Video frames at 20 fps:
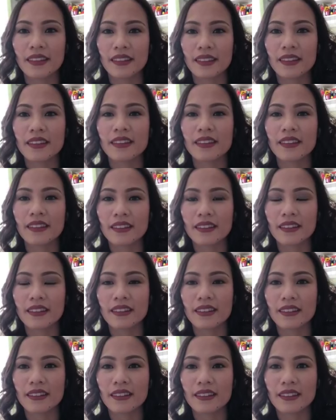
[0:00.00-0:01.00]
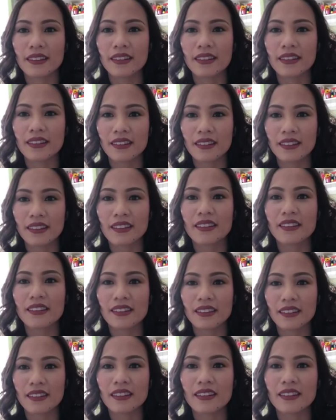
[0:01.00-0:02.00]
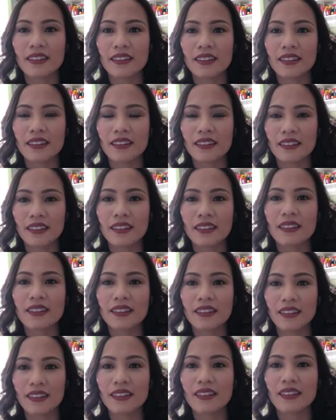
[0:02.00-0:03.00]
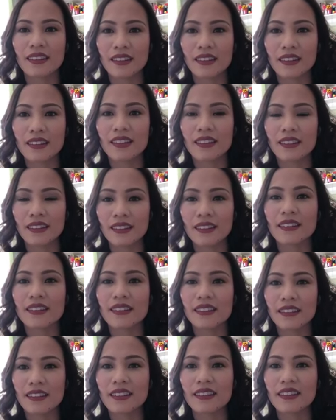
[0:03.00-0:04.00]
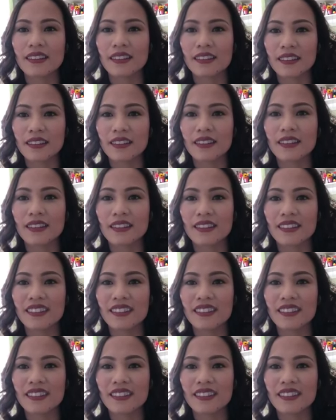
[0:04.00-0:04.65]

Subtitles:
(silent)